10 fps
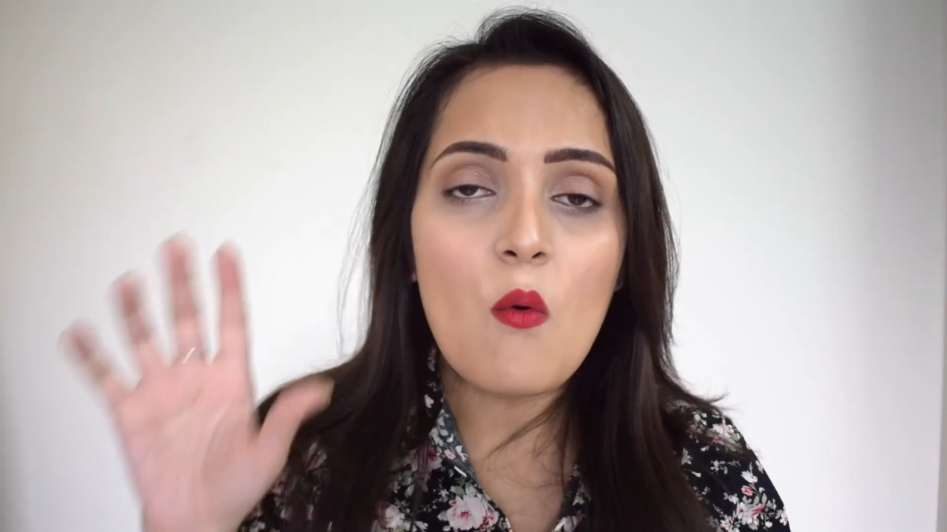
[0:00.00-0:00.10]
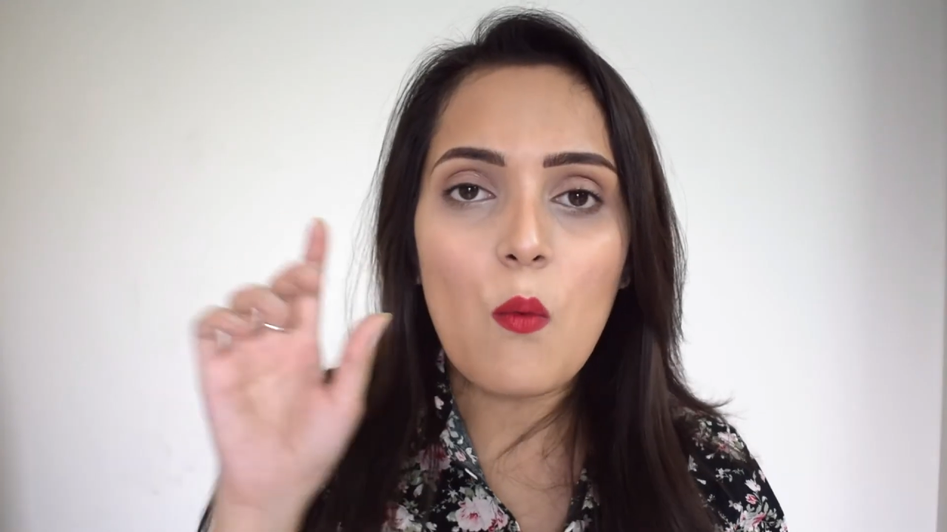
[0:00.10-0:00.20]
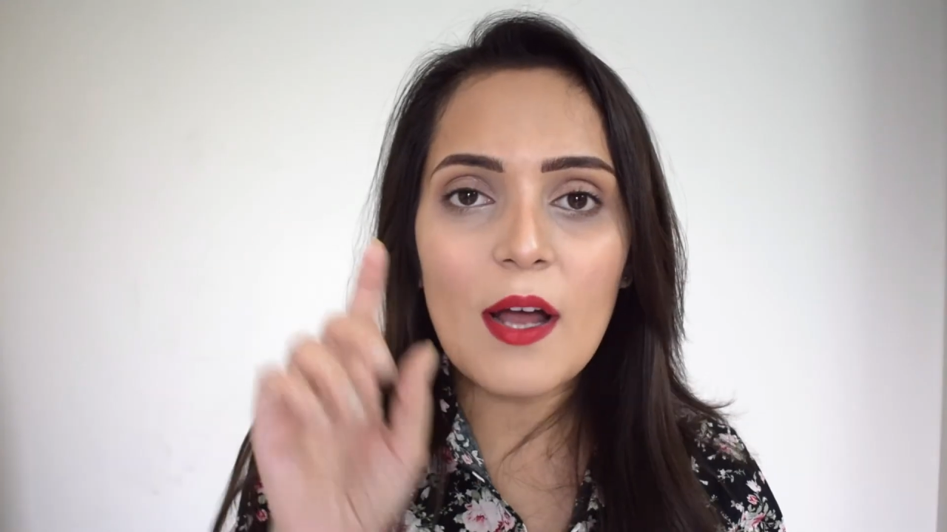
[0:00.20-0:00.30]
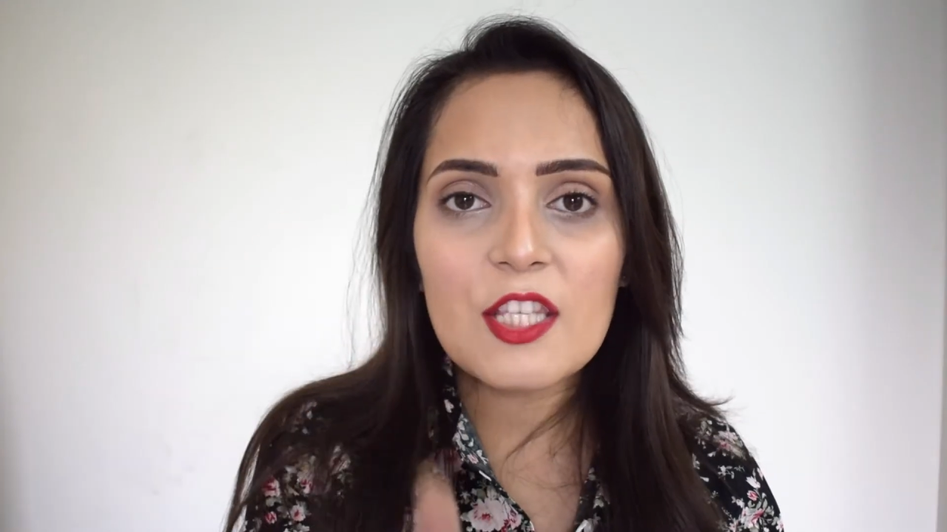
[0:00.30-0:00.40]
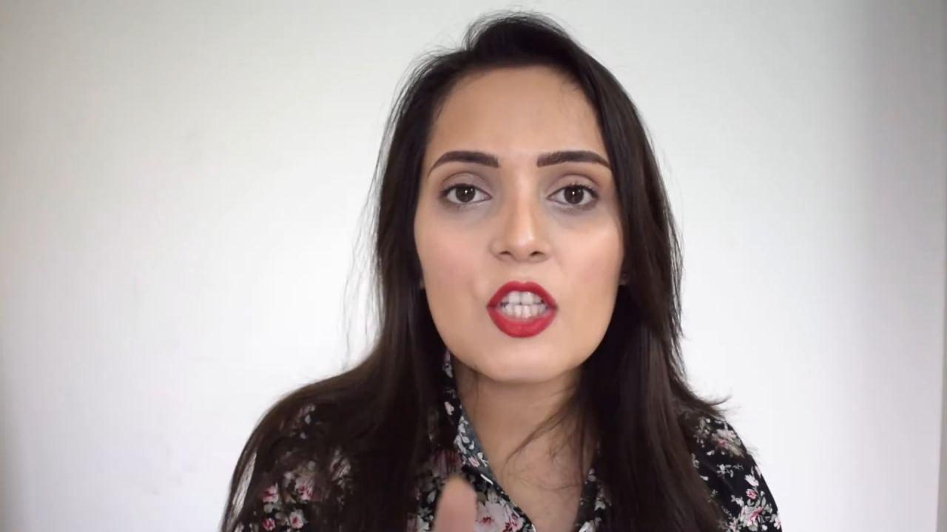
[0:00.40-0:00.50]

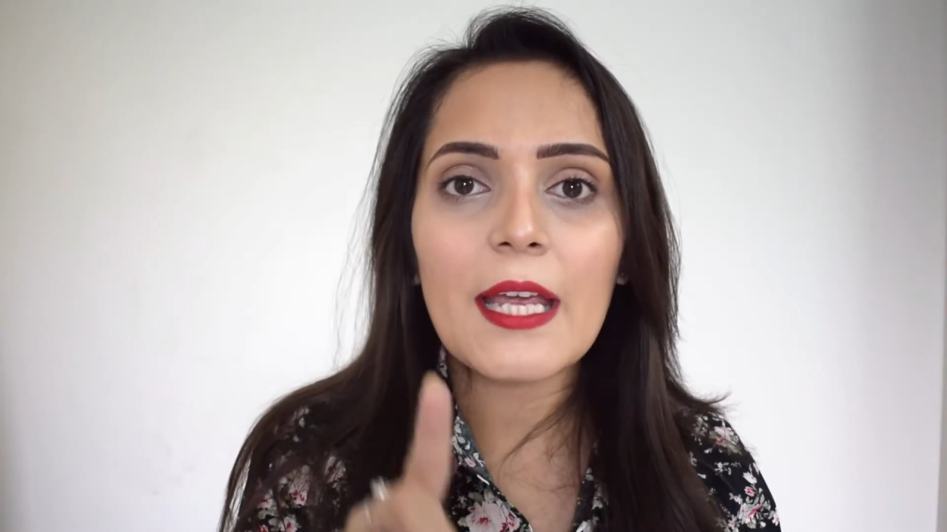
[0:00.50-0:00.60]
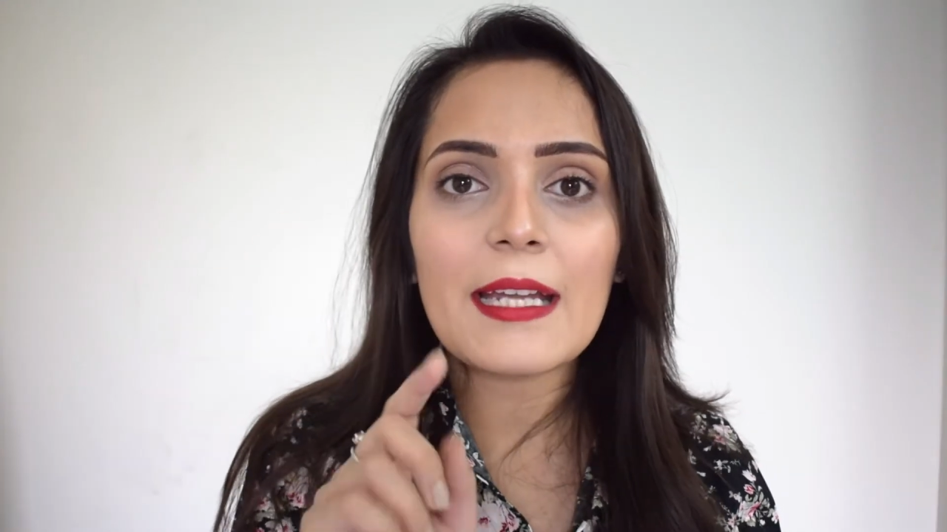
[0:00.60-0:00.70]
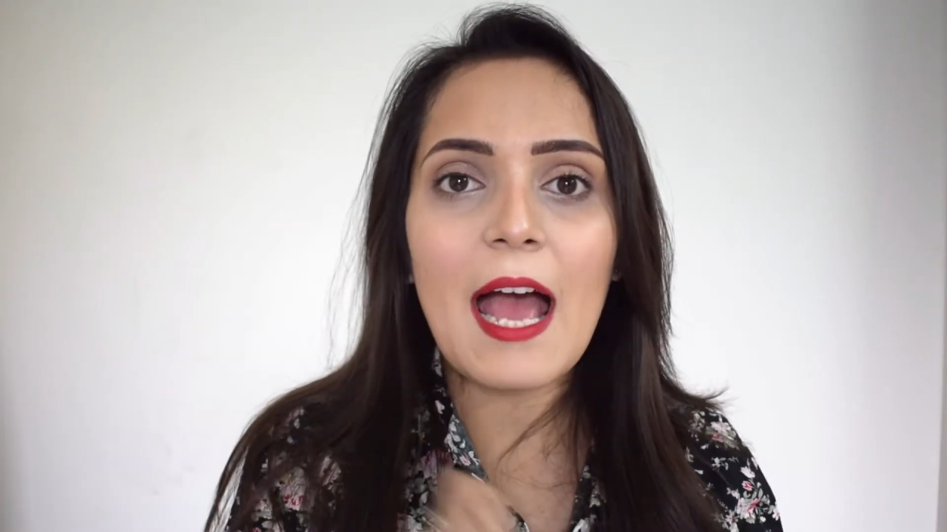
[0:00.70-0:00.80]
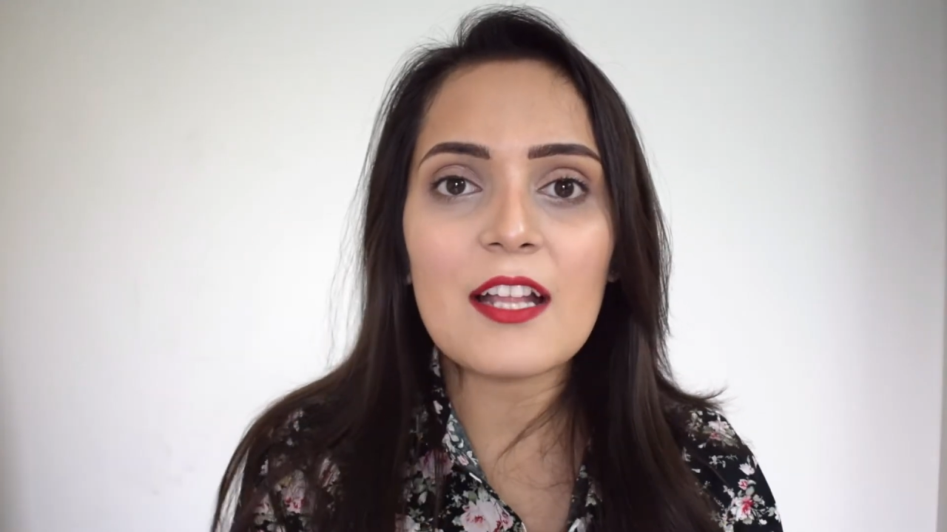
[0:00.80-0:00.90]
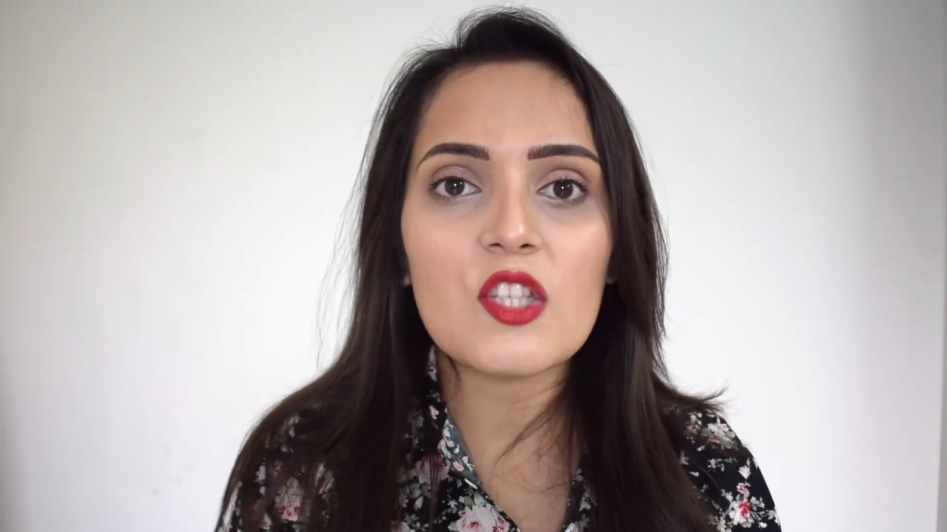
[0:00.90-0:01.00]
Once you get
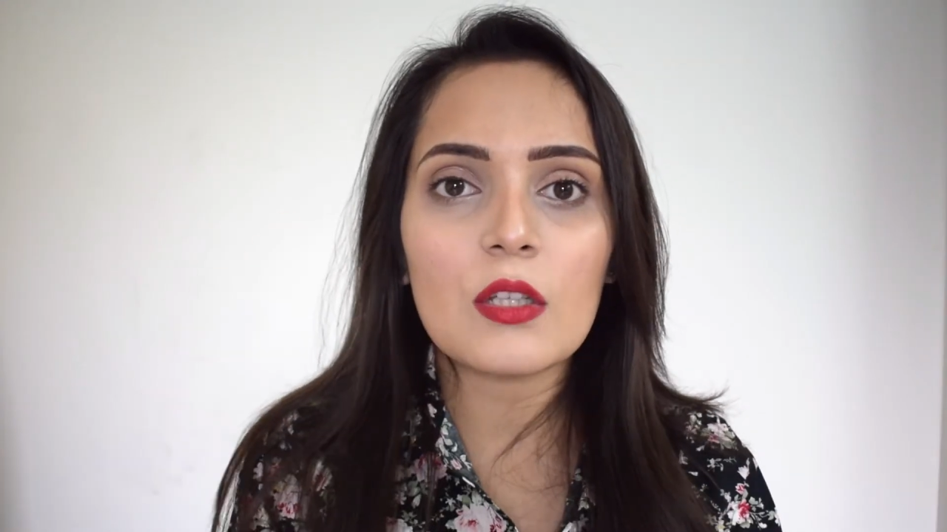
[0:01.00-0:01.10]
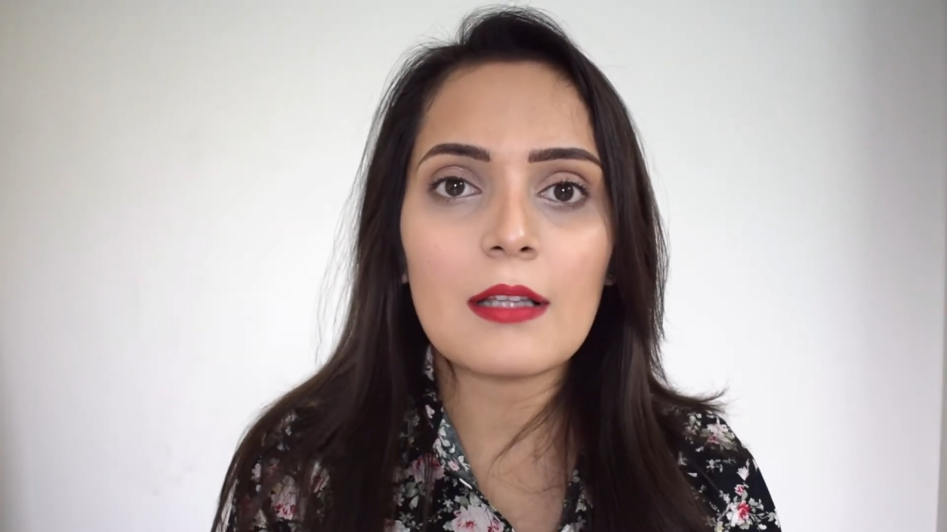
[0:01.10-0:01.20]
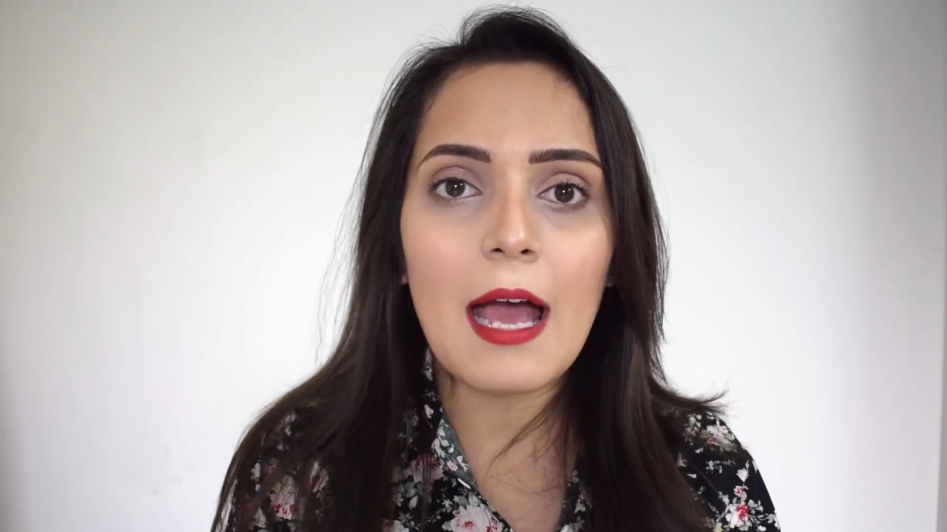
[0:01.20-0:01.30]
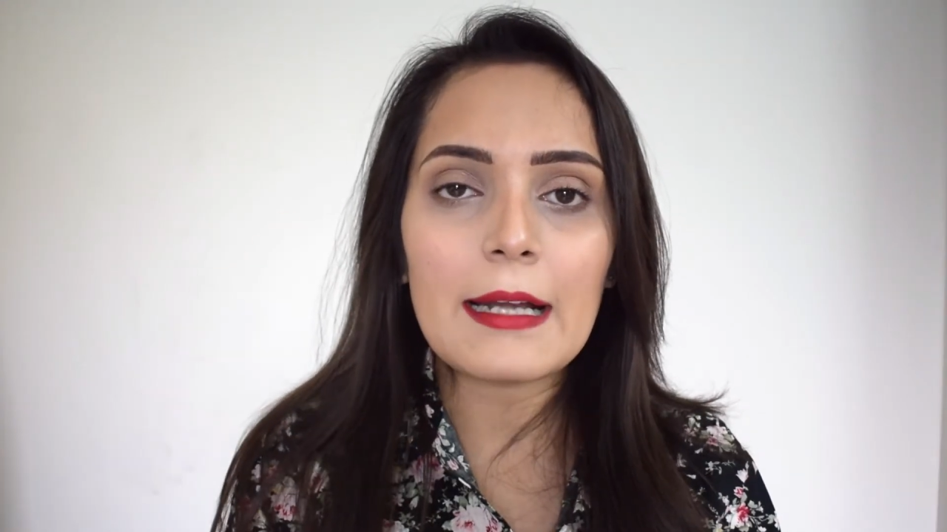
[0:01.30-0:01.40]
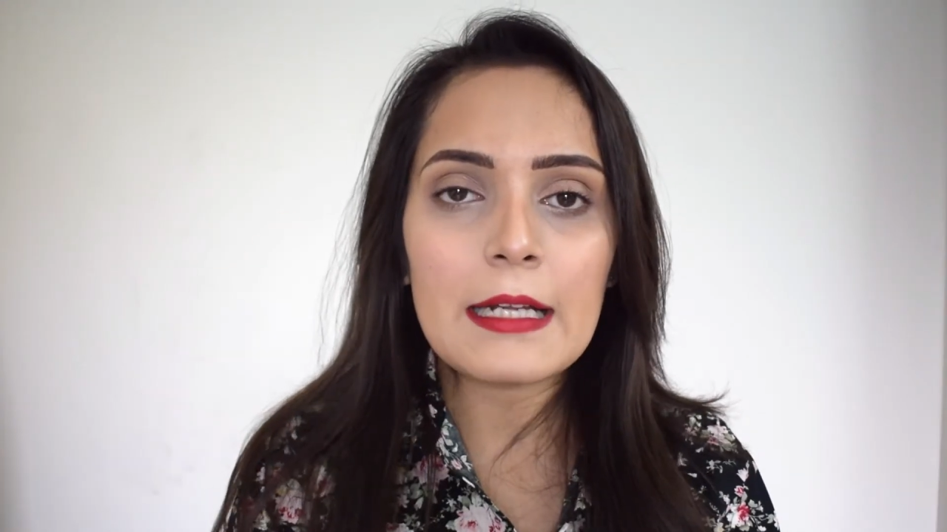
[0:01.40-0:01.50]
hands on
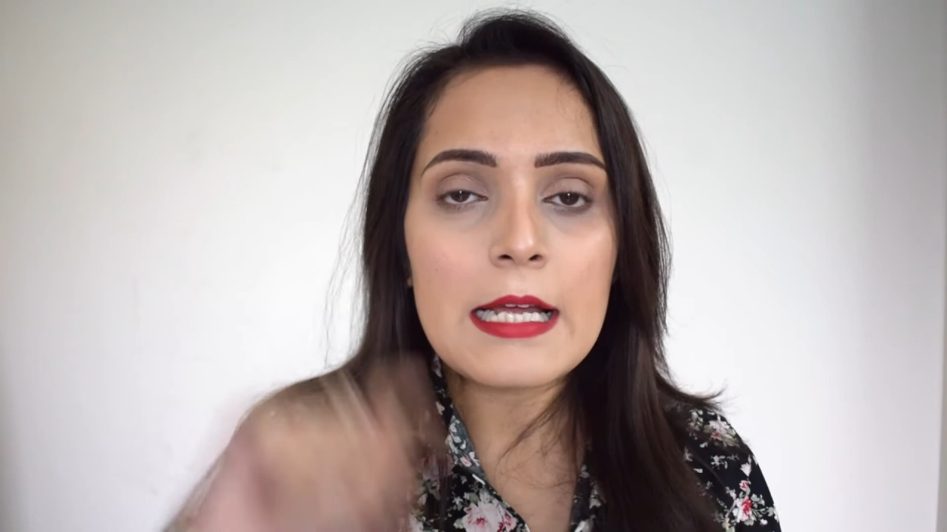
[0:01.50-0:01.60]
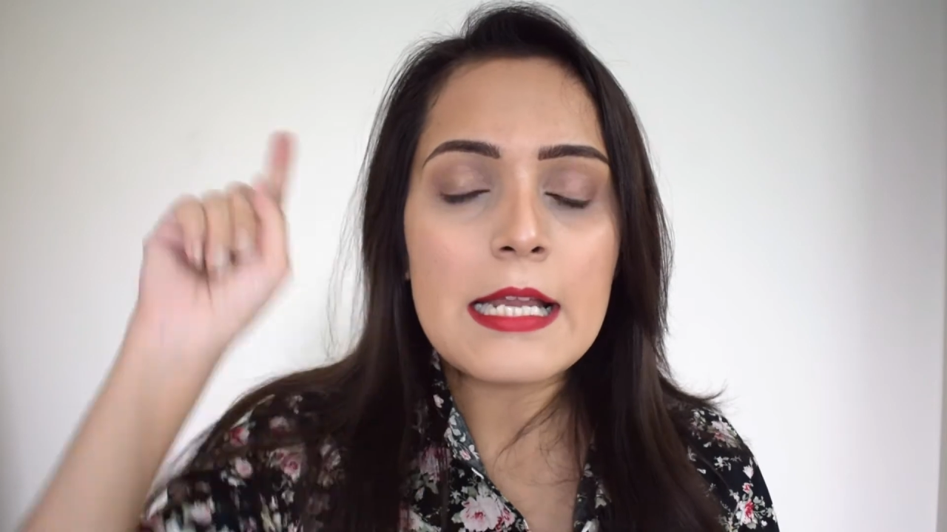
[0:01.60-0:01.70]
that,